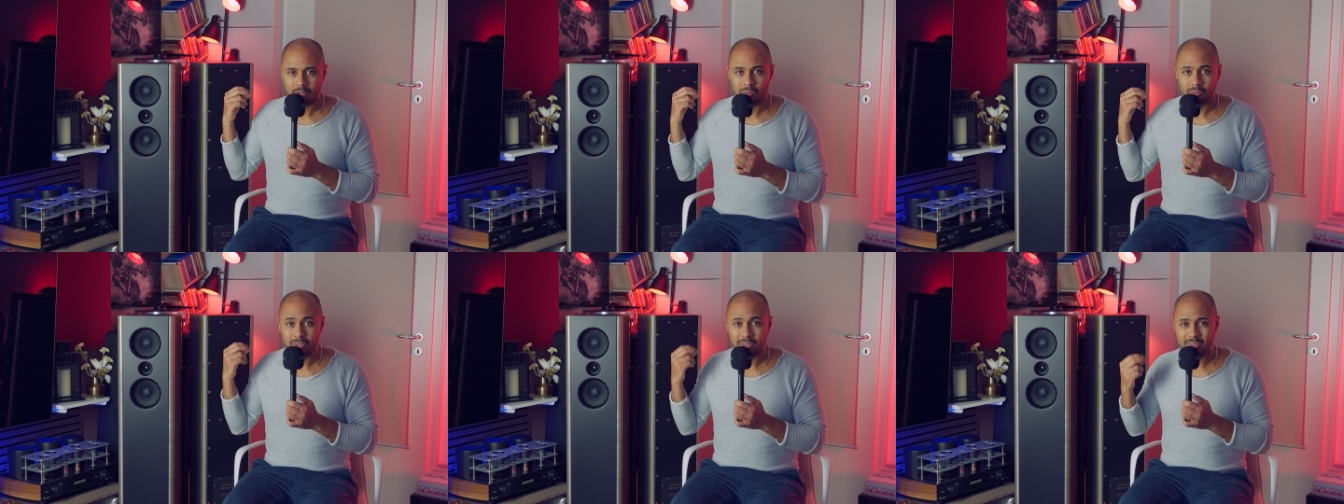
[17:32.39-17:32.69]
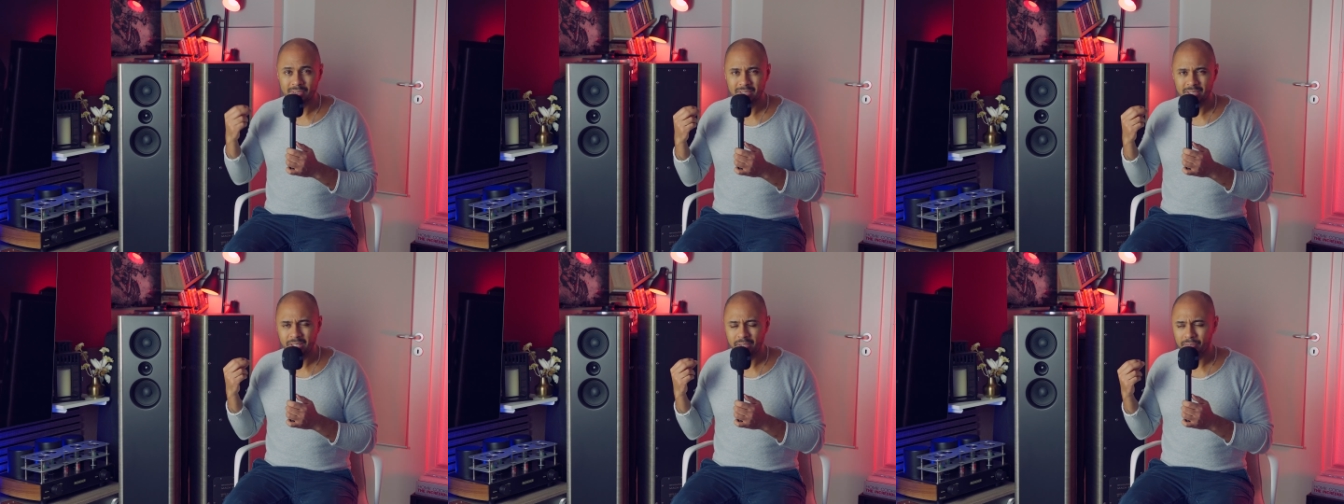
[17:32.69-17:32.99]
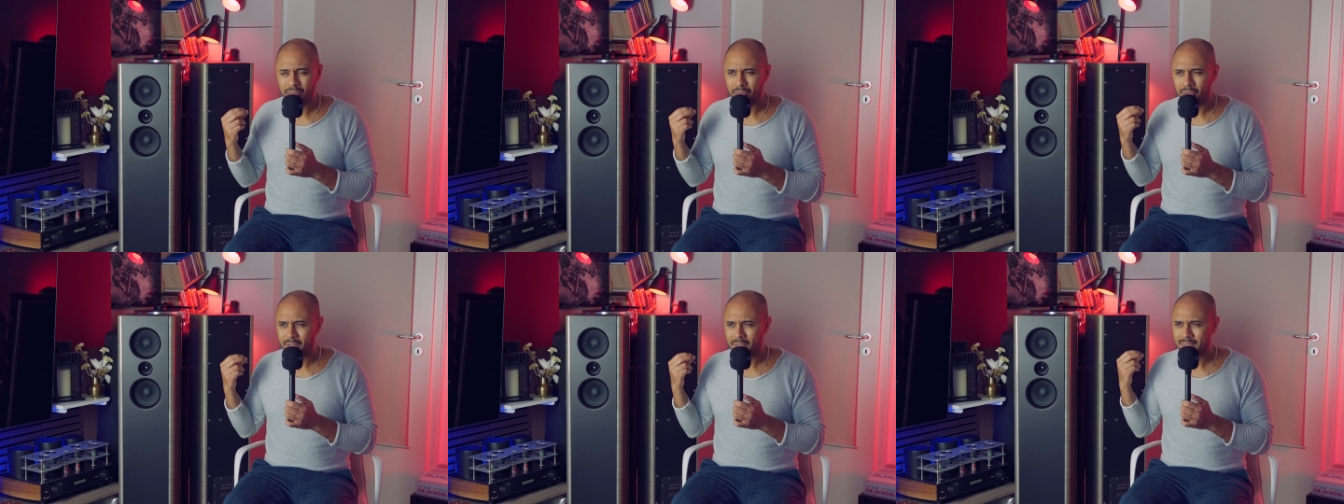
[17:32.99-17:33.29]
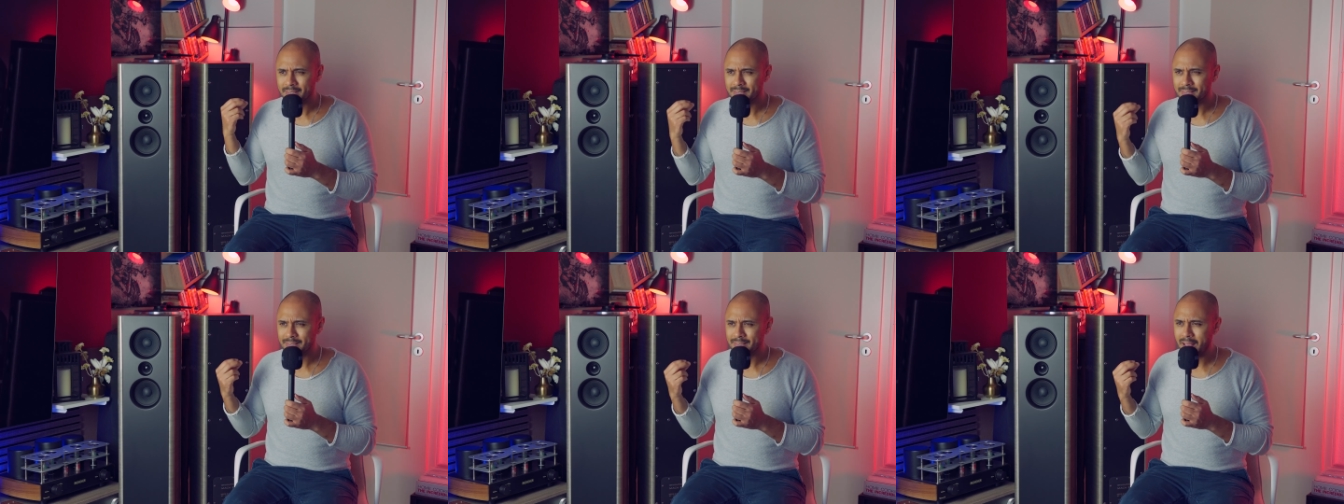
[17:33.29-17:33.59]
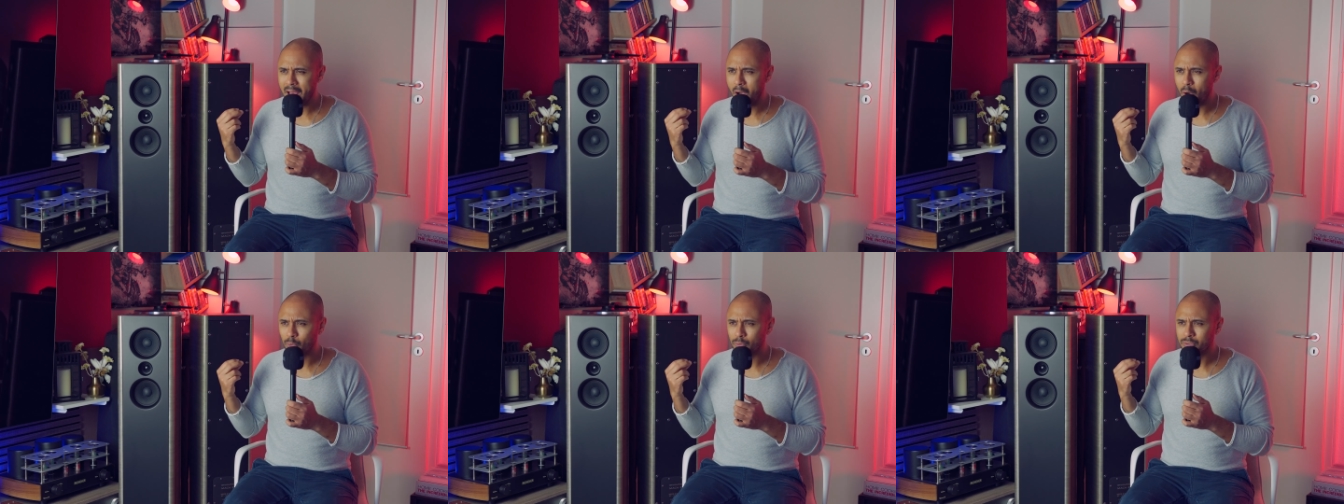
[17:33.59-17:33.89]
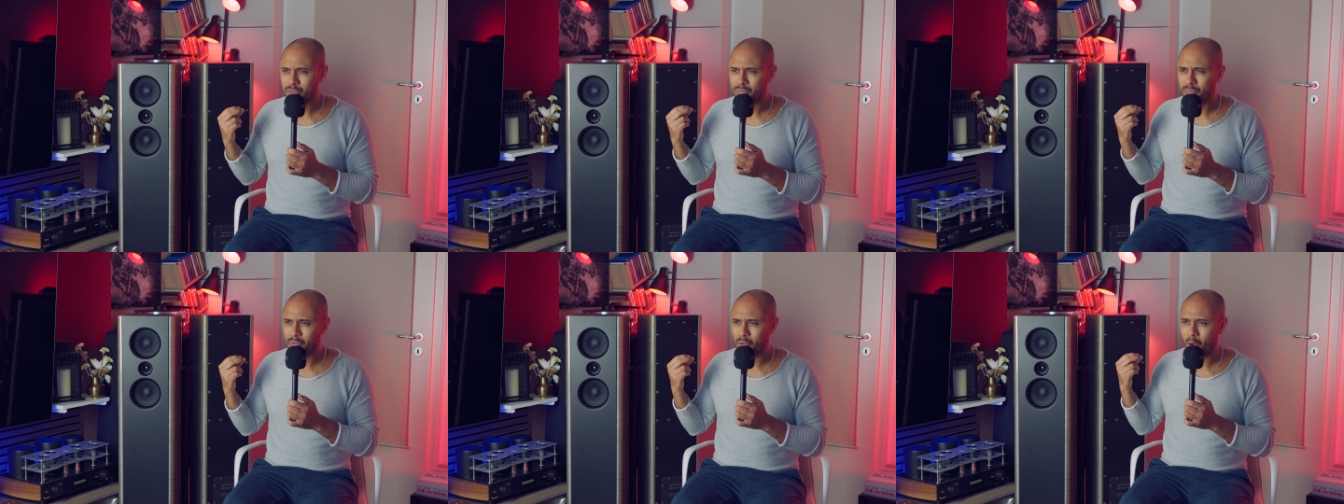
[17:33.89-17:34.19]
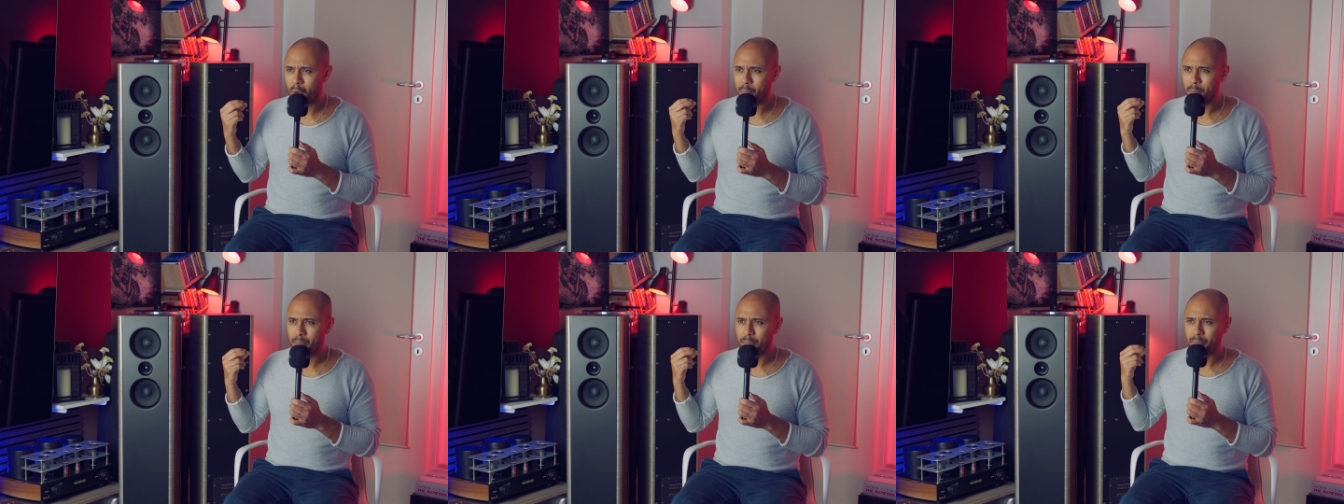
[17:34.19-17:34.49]
receive sounds
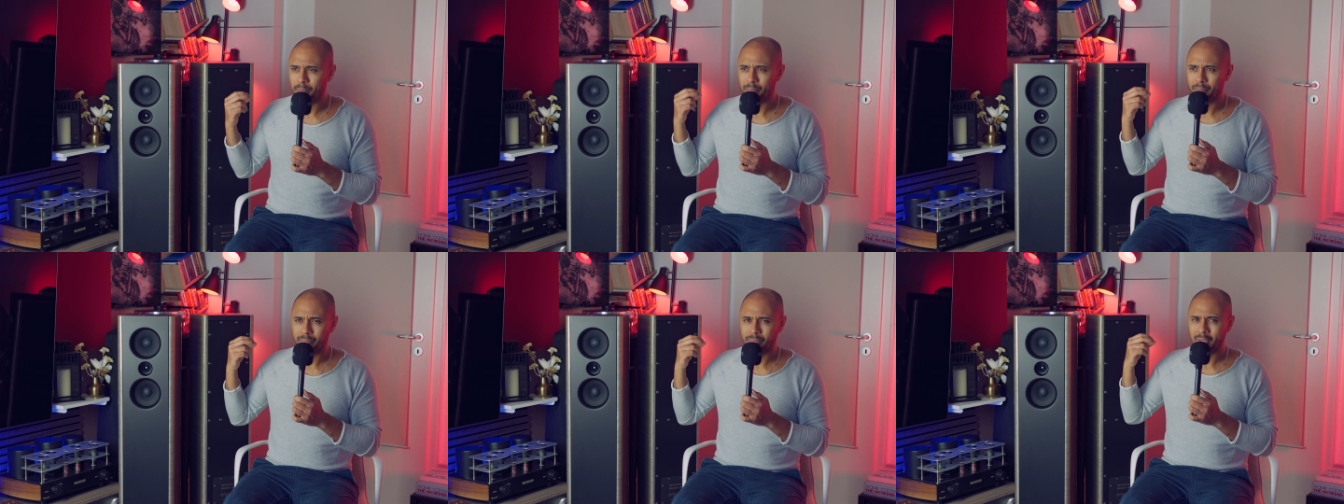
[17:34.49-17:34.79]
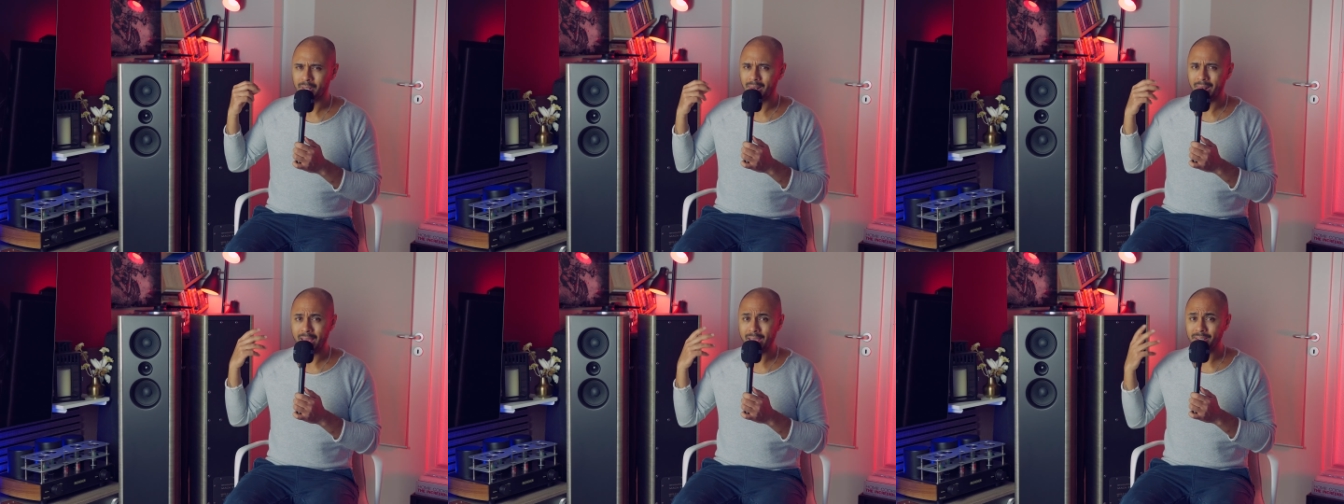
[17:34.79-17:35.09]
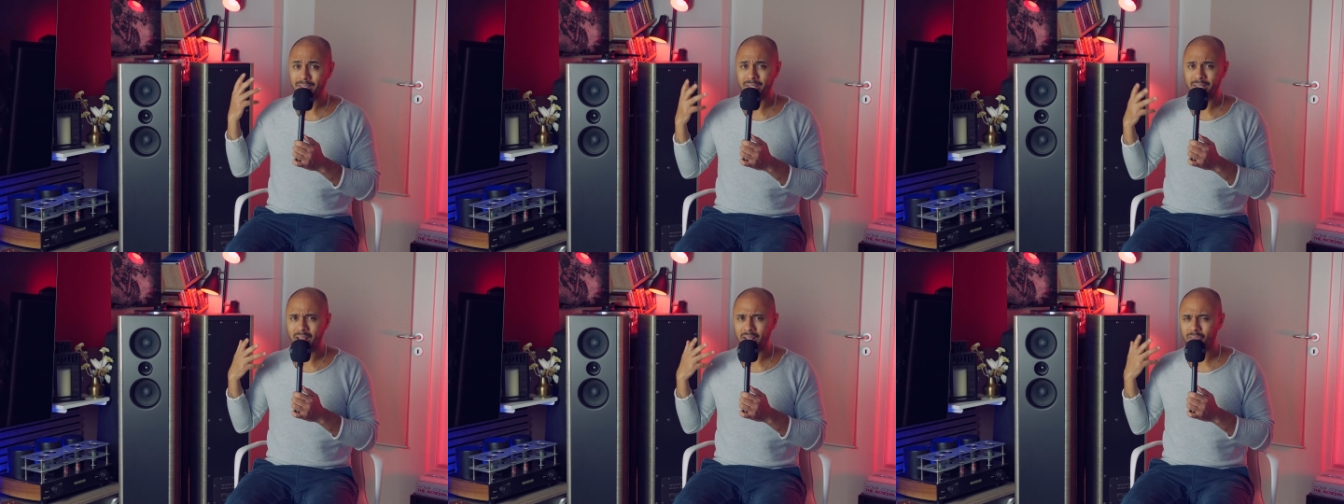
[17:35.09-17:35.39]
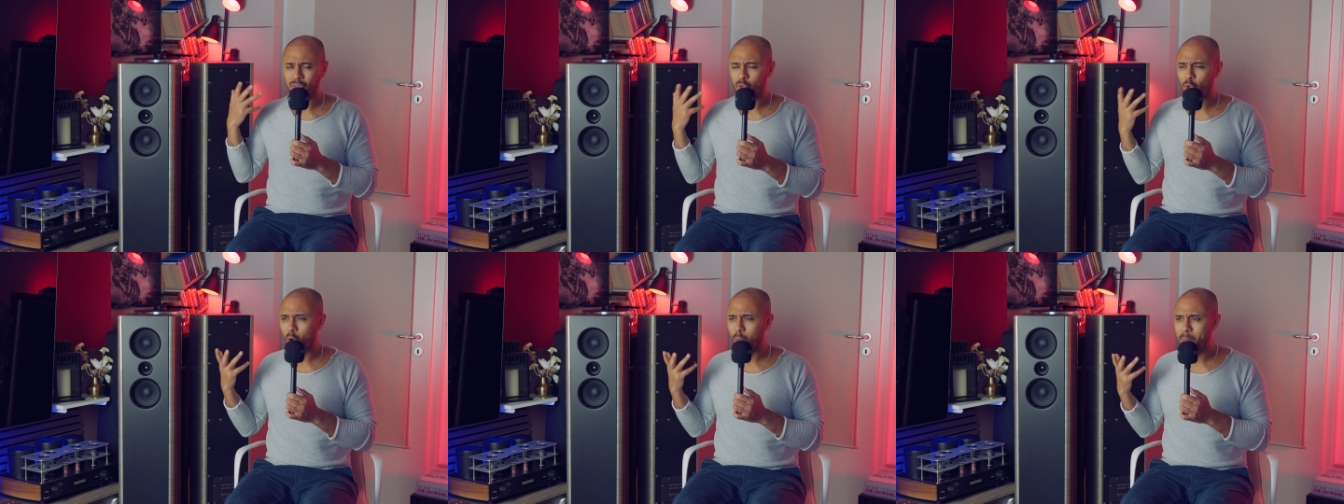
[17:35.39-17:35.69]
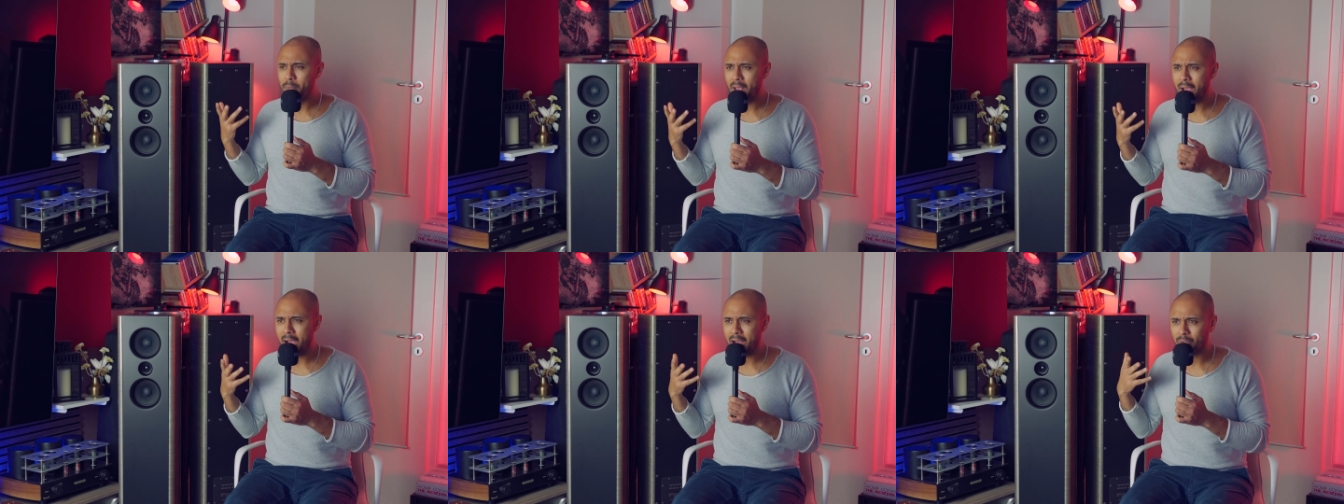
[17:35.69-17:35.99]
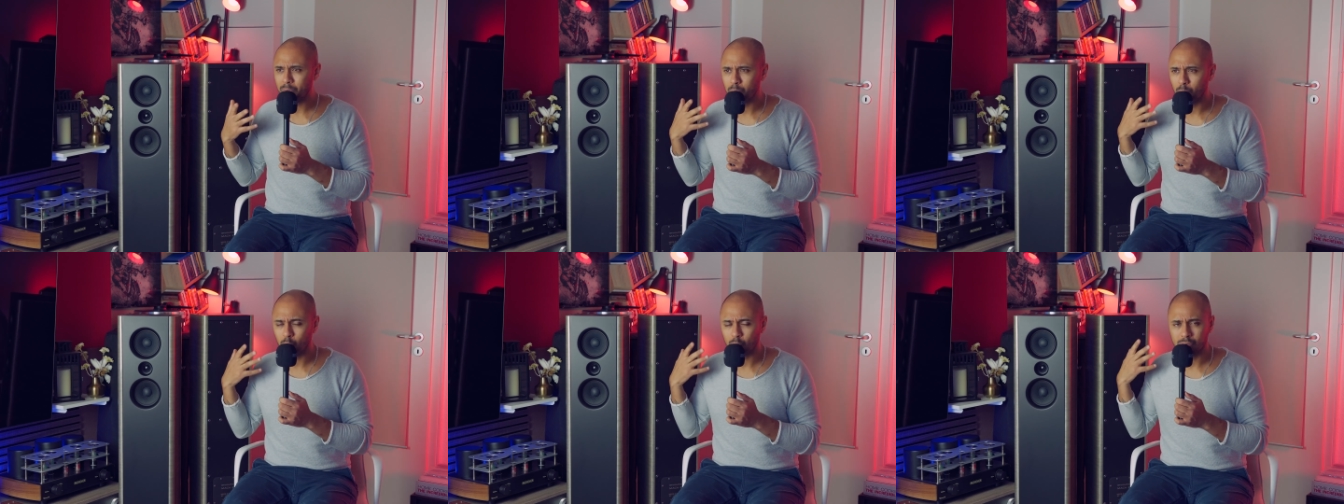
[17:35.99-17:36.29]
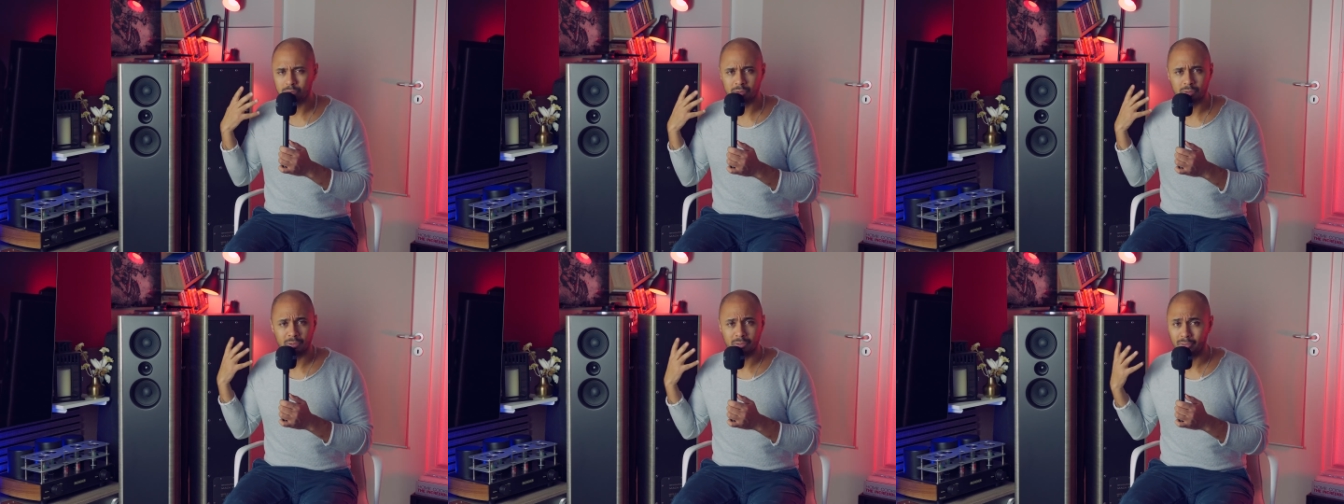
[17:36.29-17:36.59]
from like in a Dolby
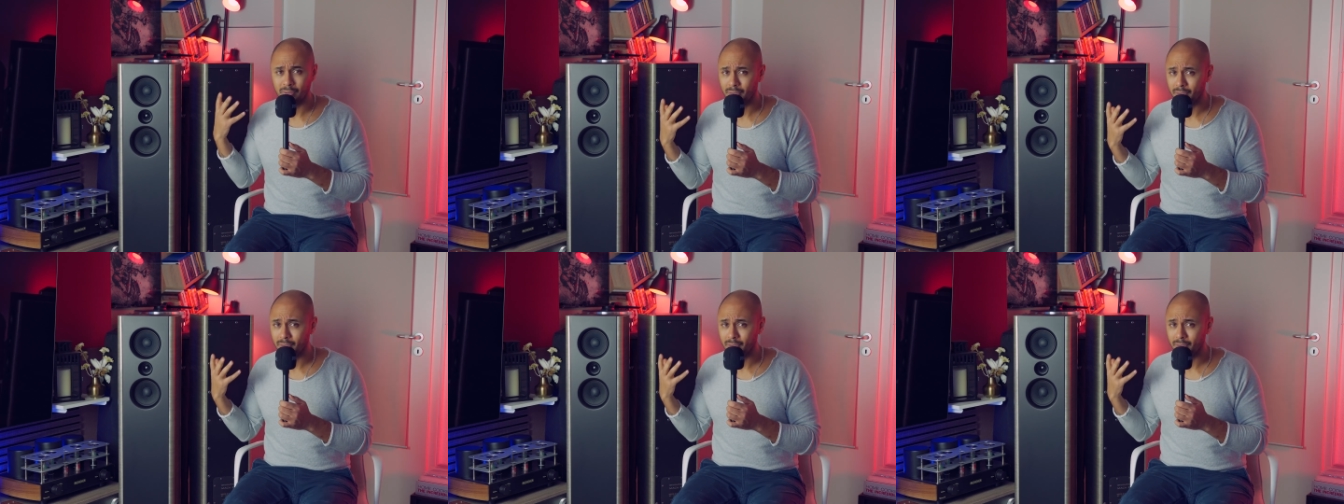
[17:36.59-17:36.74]
Atmos